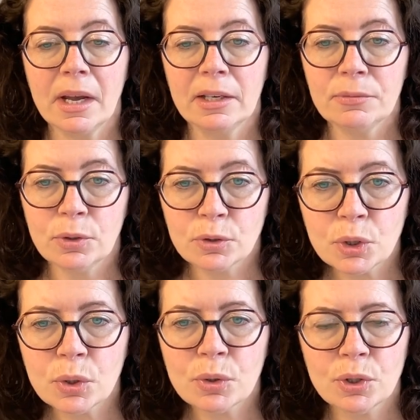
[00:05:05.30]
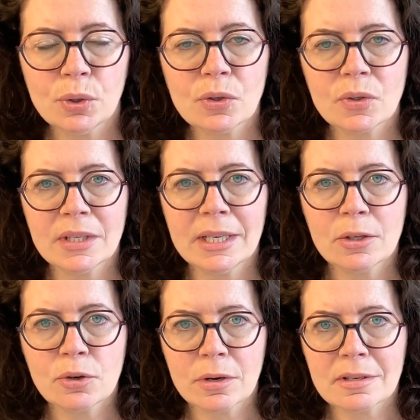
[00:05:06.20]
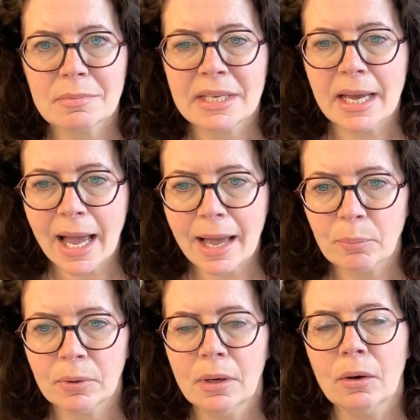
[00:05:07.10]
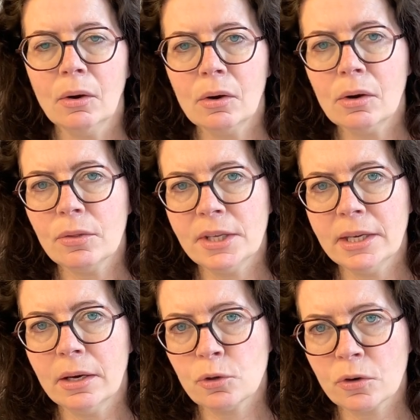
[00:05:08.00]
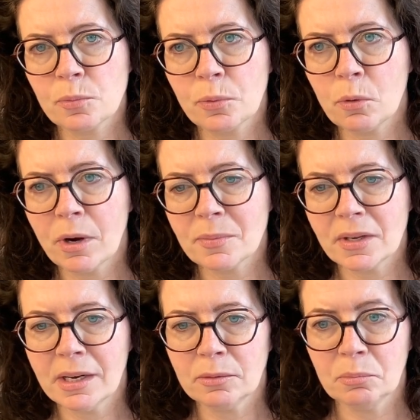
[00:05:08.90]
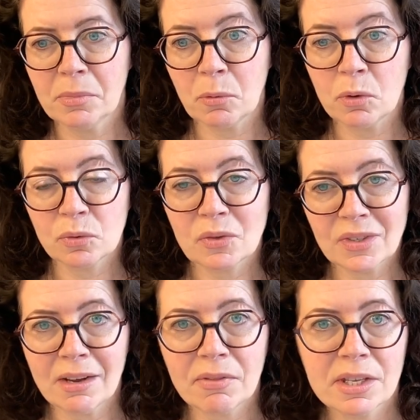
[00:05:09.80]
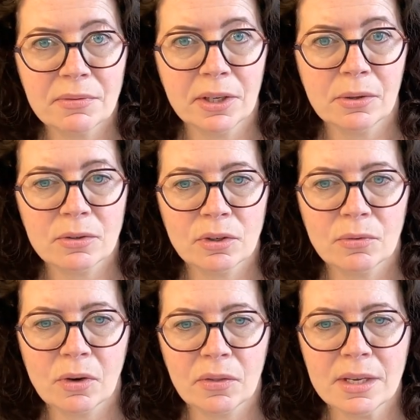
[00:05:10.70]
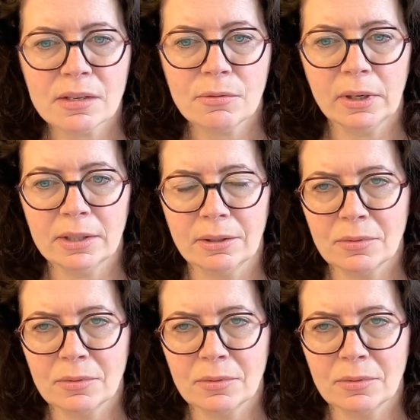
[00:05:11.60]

And if you do, use the Trust Me app or the Trust Pro website. You might want to save these videos so you've got this for later.